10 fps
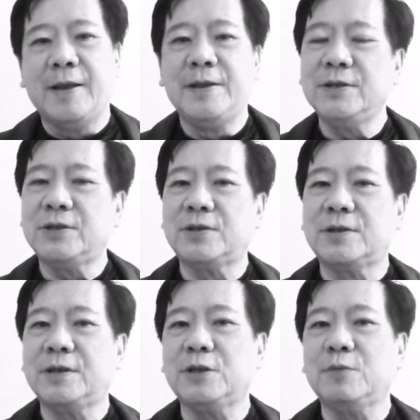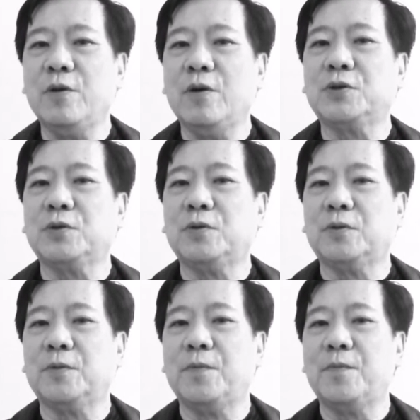this movie
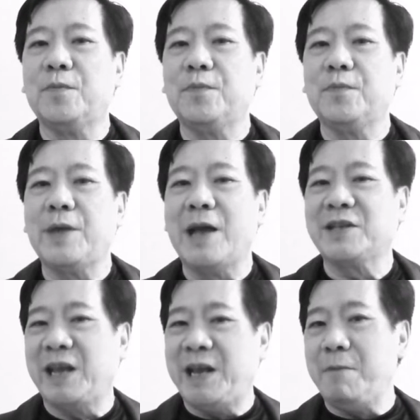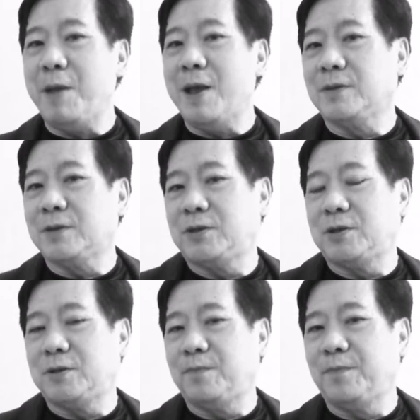also has a hitman
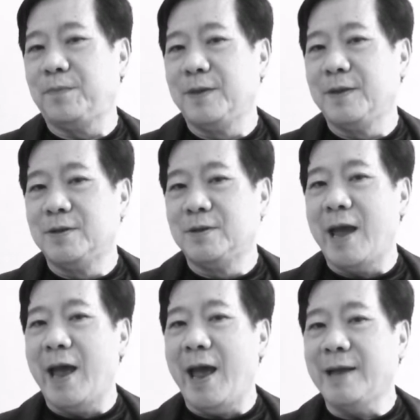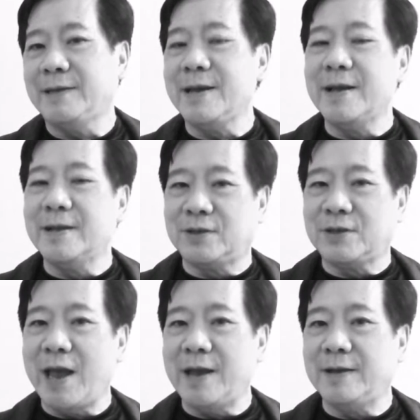acting and
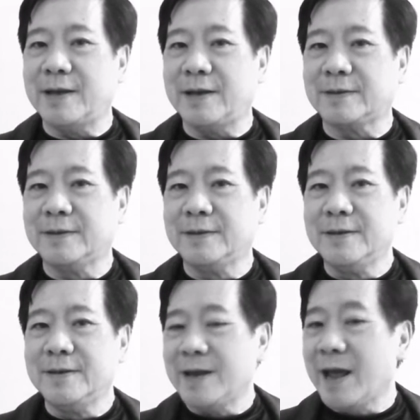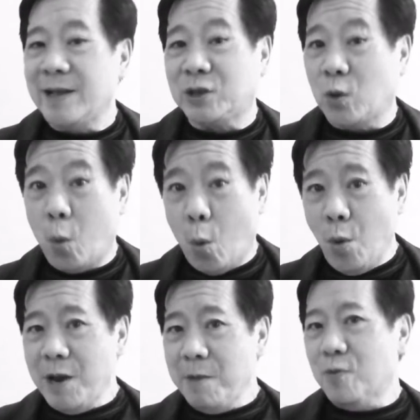saying that that is the only